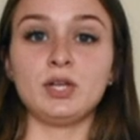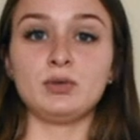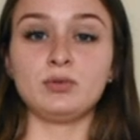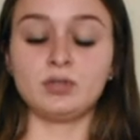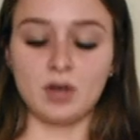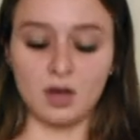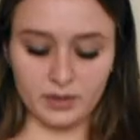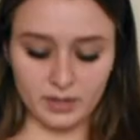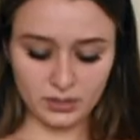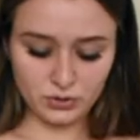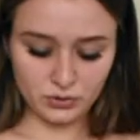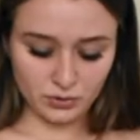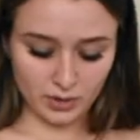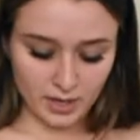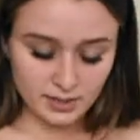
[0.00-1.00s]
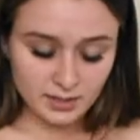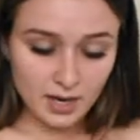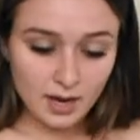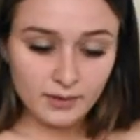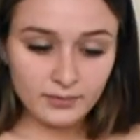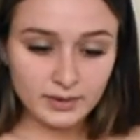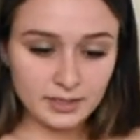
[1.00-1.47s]
you saw this dress
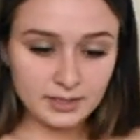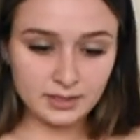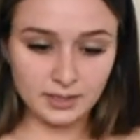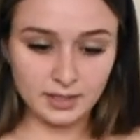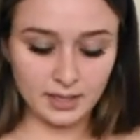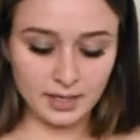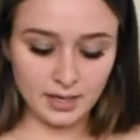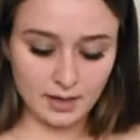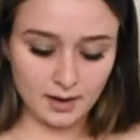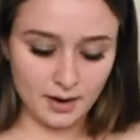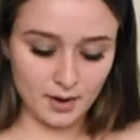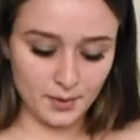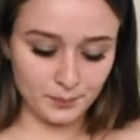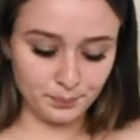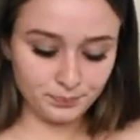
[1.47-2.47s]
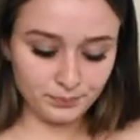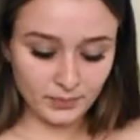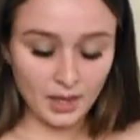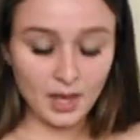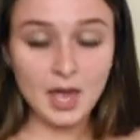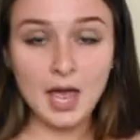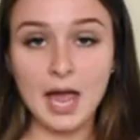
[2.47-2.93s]
obviously. Um,
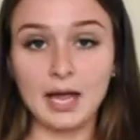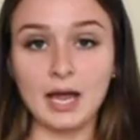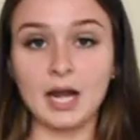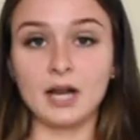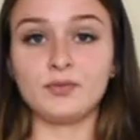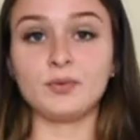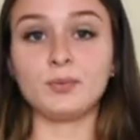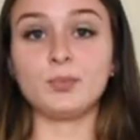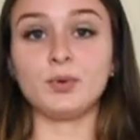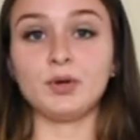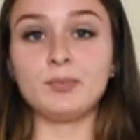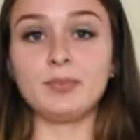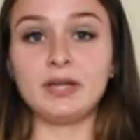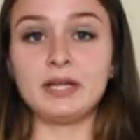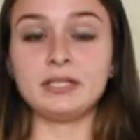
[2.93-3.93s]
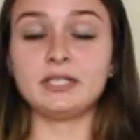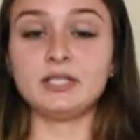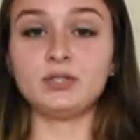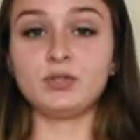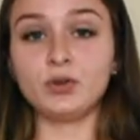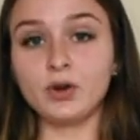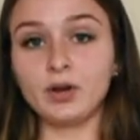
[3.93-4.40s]
I got it from Bird Bee in
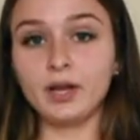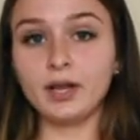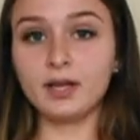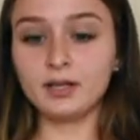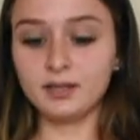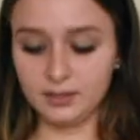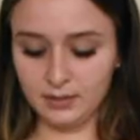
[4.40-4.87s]
Detroit.